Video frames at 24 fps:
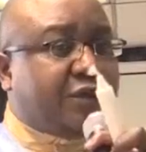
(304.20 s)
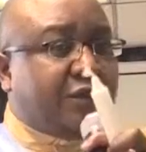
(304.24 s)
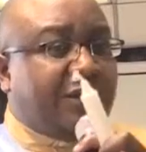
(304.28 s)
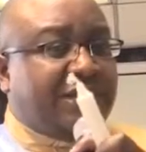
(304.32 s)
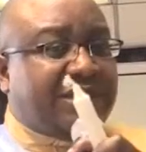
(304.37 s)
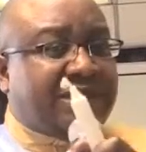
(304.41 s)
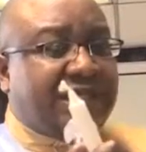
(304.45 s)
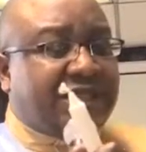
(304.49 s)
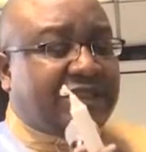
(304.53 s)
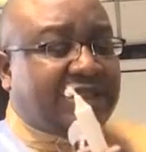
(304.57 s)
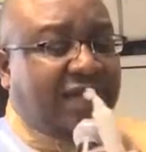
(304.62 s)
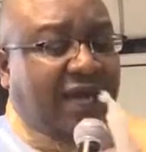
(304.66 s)
to.
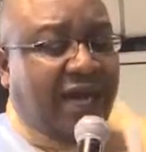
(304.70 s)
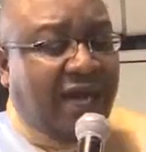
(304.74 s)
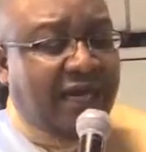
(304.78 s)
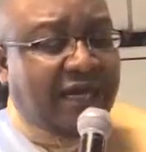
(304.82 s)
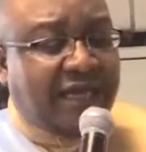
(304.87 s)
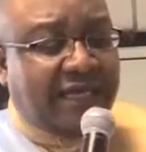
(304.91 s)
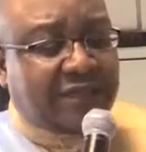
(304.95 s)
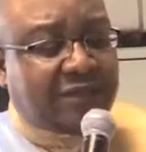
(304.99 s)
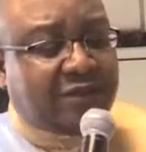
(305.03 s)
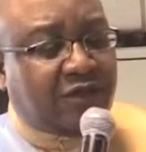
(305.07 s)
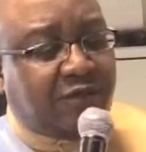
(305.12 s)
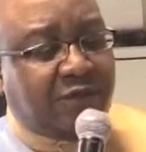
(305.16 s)
He says, God
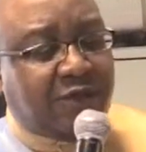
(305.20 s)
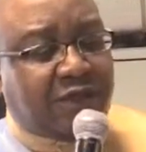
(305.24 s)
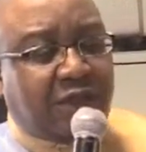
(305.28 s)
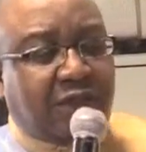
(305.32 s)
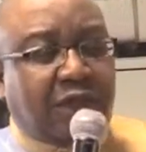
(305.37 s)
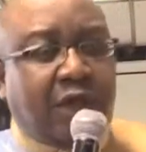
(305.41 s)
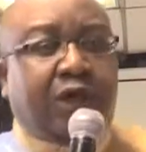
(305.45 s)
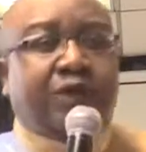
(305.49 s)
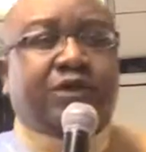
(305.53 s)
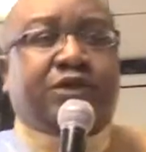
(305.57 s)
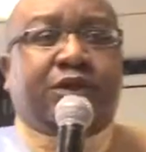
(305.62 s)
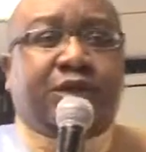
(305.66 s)
has told me to
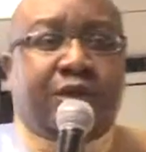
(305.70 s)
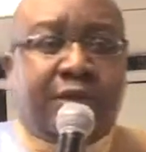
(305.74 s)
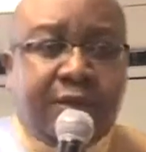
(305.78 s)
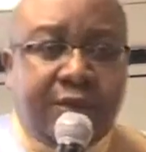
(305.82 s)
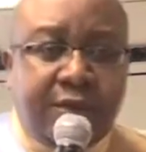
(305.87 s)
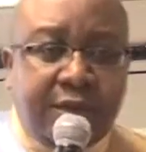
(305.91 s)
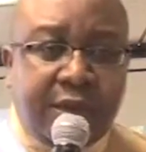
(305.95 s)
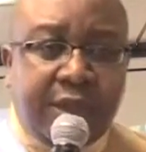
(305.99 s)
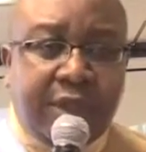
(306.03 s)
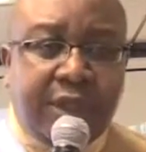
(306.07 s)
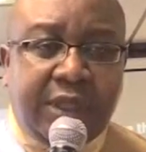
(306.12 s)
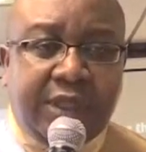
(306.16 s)
go
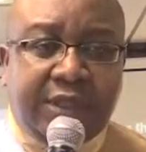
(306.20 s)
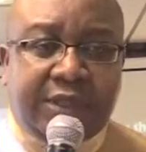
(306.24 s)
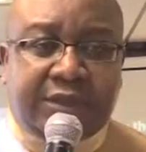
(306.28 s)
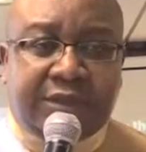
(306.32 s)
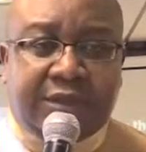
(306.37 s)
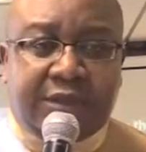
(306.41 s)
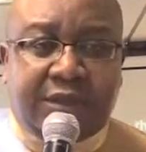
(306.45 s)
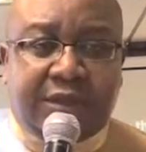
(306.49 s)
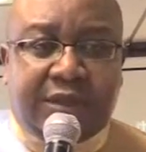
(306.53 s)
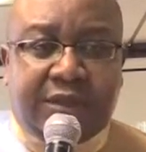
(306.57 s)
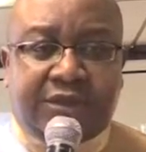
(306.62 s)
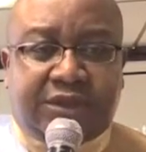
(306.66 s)
to
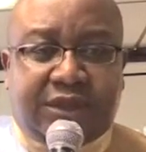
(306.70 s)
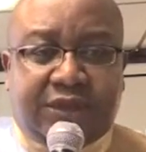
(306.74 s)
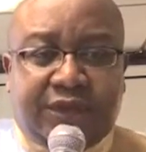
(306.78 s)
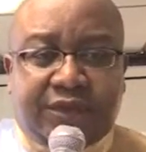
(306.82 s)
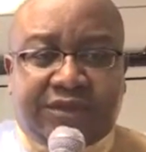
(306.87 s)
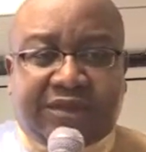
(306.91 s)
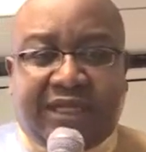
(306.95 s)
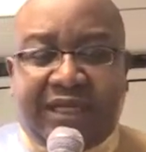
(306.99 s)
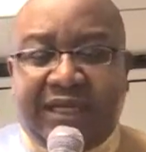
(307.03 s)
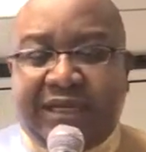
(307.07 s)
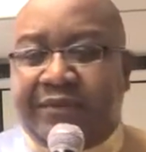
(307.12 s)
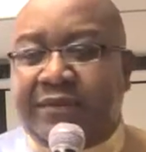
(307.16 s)

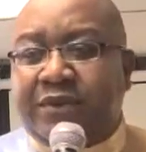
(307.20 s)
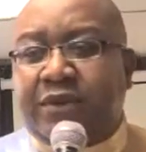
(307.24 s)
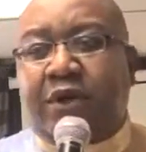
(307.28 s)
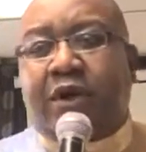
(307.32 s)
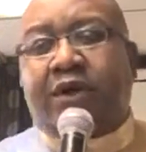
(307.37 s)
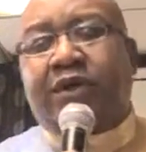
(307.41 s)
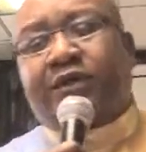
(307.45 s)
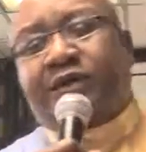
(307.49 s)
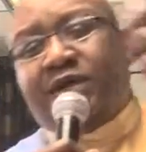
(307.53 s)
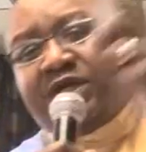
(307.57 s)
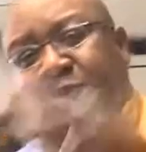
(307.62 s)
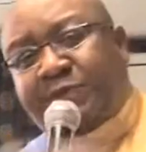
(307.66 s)
Jerusalem,
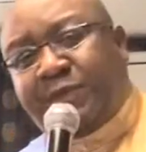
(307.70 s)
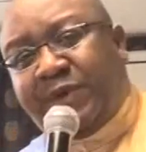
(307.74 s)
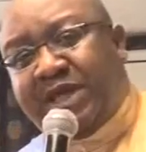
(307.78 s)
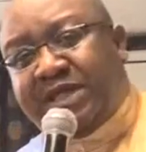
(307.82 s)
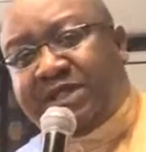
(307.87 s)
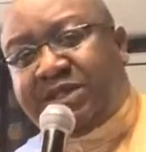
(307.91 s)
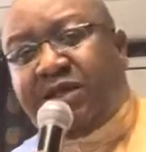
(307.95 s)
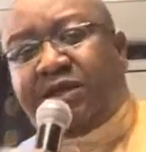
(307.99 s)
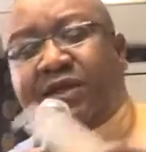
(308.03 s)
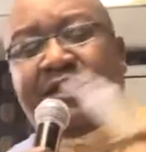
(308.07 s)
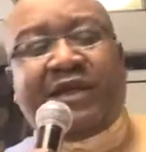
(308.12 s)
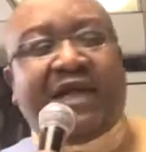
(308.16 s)
go to this
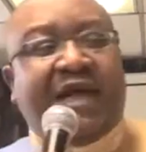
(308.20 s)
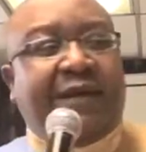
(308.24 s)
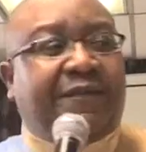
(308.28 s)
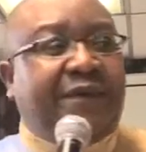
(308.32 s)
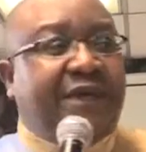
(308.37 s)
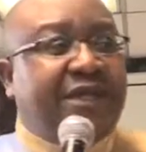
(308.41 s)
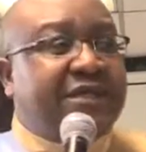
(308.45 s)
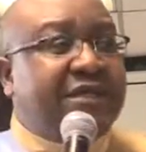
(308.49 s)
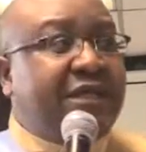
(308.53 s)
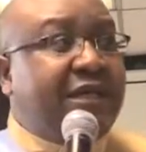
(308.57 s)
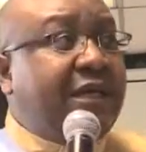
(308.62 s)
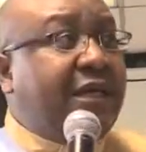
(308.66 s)
place, go to that
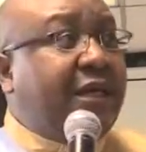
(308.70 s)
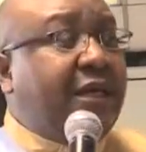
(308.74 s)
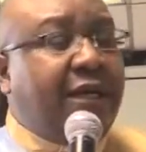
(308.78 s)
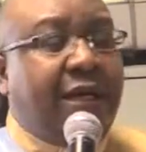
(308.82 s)
place.